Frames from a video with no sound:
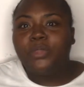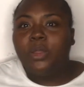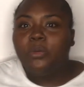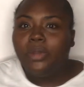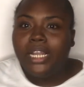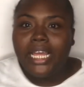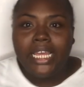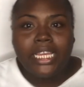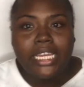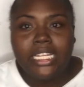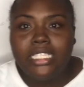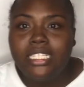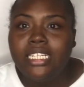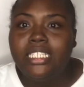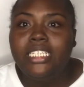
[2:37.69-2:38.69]
We like
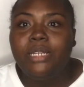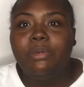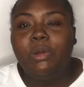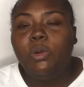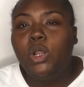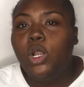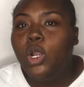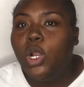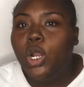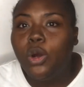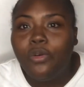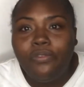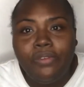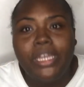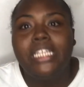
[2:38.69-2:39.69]
entertainment, we
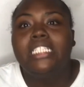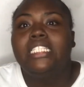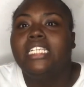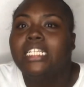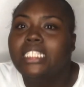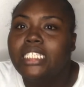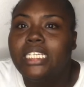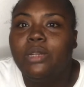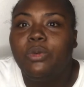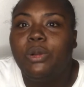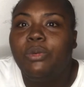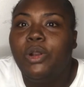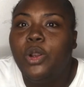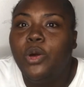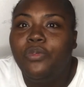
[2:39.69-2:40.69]
love entertainment,
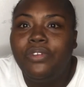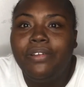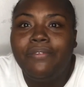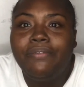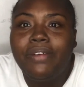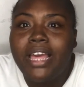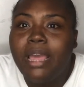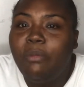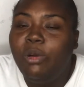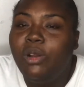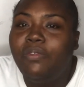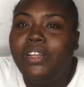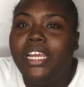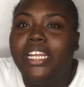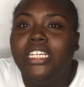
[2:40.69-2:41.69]
we love the vibe, we
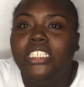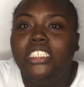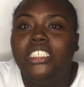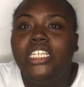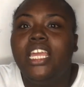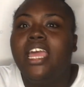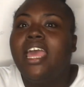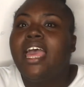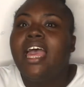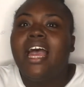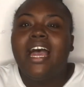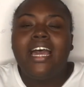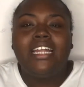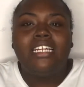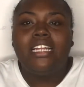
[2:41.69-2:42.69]
love the energy,
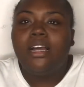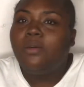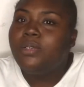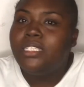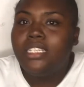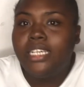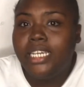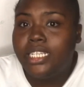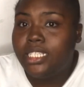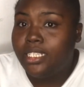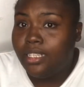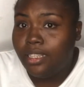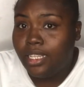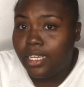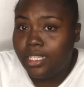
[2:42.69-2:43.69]
and I wasn't
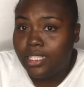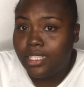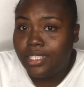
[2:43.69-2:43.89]
getting that.